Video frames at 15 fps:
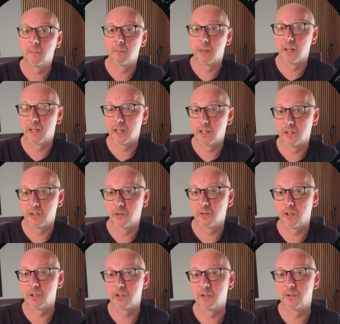make
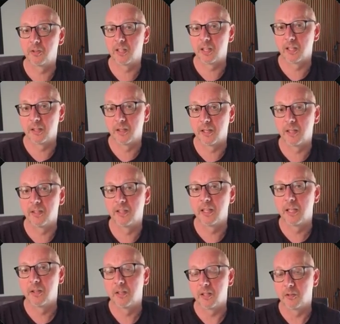integration tailored
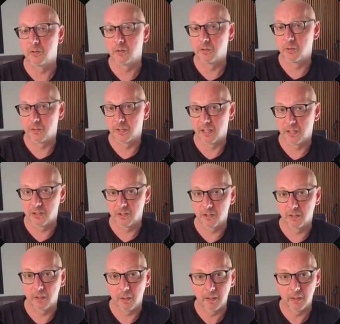exactly to your needs.